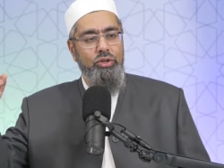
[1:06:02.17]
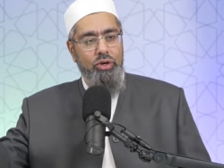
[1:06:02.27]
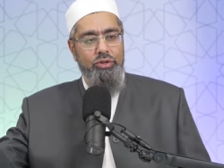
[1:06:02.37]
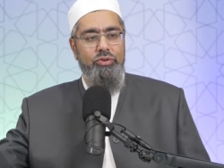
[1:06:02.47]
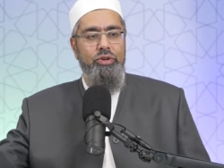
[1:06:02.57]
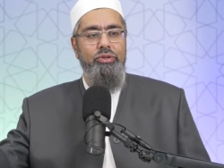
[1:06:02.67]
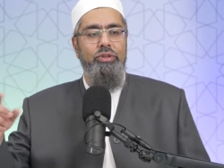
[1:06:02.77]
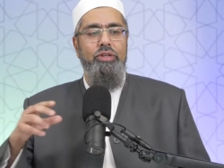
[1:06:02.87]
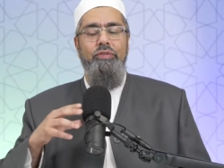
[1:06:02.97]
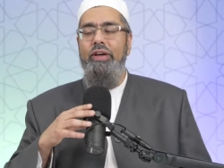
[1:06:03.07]
contrary to
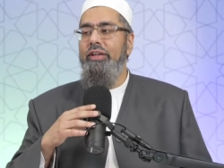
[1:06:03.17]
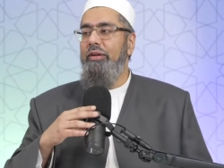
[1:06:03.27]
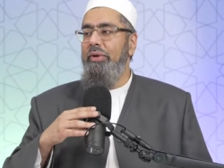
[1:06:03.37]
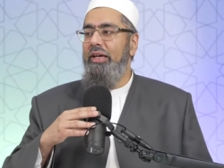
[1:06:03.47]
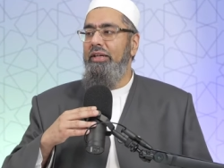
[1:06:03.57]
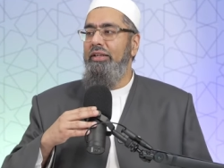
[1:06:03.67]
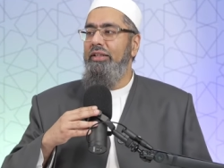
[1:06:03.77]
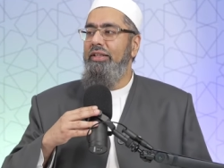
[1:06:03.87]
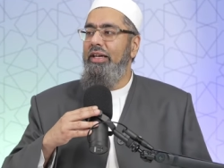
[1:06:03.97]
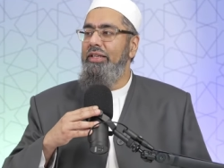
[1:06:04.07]
the divine command,
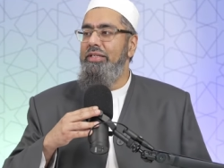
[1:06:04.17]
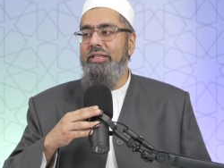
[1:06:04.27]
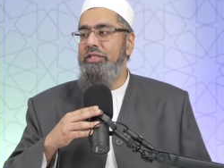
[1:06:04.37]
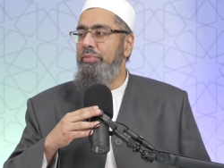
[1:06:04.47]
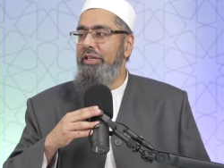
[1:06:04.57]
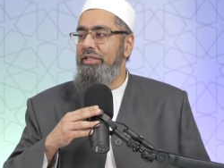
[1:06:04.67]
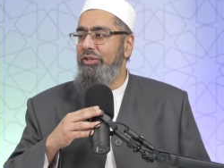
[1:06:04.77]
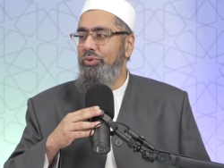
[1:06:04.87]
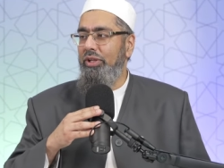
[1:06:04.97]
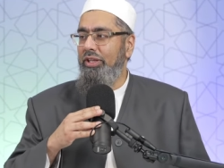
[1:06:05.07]
that is displeasing
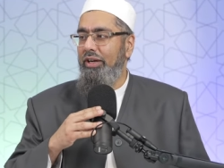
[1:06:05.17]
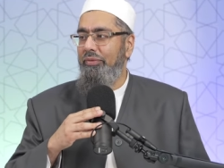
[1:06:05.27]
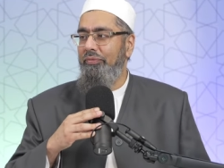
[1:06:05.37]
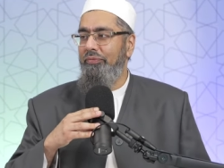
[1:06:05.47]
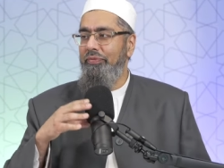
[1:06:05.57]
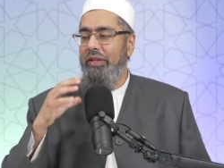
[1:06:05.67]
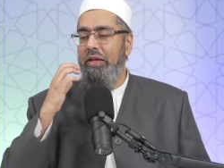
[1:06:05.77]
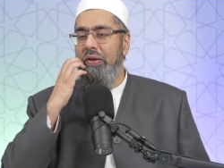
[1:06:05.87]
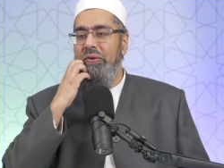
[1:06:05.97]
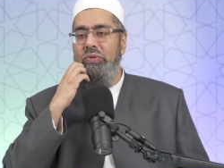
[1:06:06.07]
to Allah.
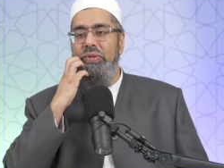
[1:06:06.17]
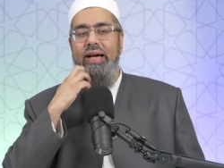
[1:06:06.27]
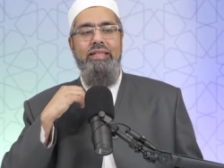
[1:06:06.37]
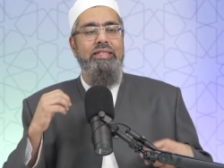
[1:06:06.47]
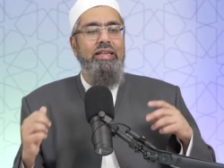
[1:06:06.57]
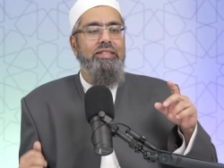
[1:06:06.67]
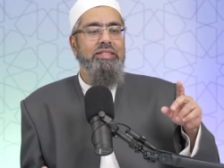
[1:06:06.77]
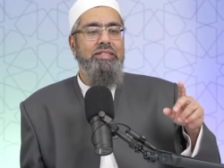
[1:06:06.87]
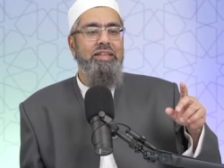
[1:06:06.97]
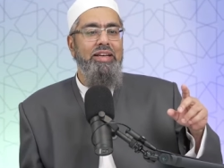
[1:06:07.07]
So, in that
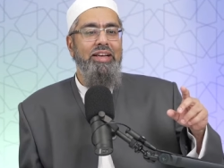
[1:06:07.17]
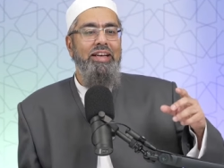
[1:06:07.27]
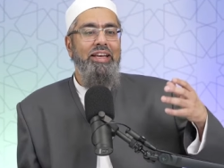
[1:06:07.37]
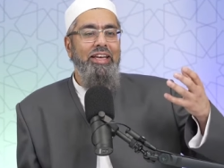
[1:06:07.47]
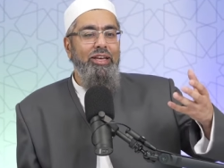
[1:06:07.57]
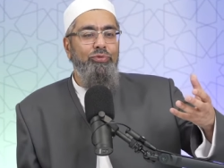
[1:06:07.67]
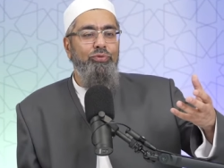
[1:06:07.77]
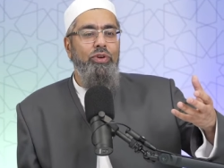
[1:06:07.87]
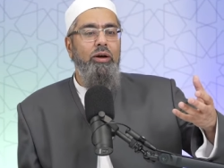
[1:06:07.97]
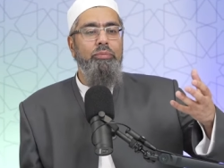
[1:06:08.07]
sense,
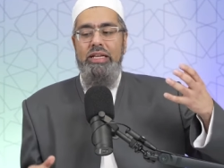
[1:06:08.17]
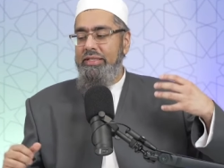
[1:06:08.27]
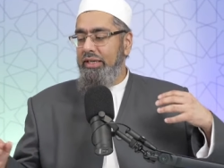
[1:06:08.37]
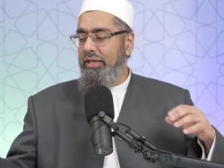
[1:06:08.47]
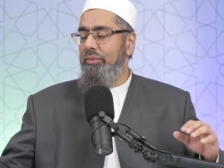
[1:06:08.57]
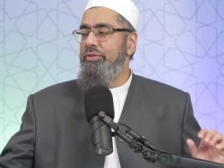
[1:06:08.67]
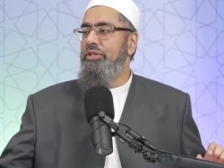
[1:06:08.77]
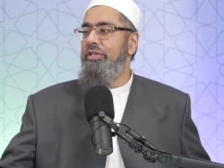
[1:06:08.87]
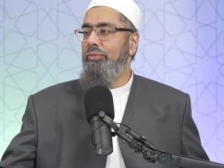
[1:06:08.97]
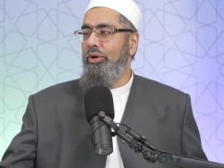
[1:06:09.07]
if a blessing comes to
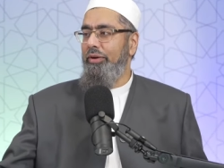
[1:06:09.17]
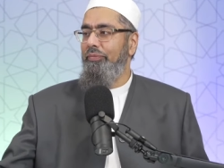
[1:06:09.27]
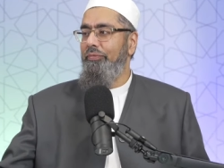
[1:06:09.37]
someone,